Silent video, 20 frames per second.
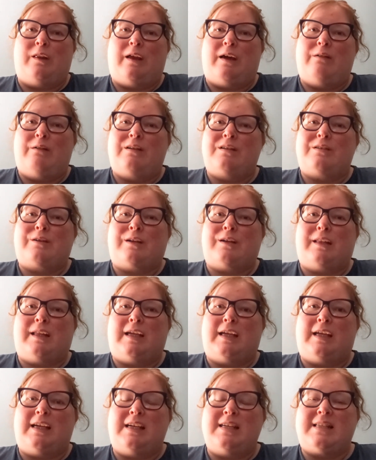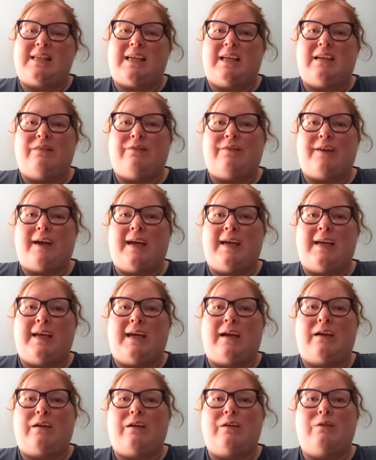that was really easy to find
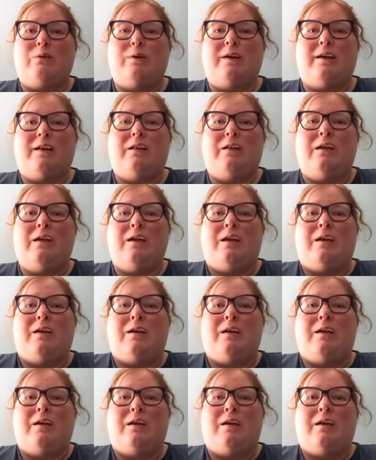at Goodwill,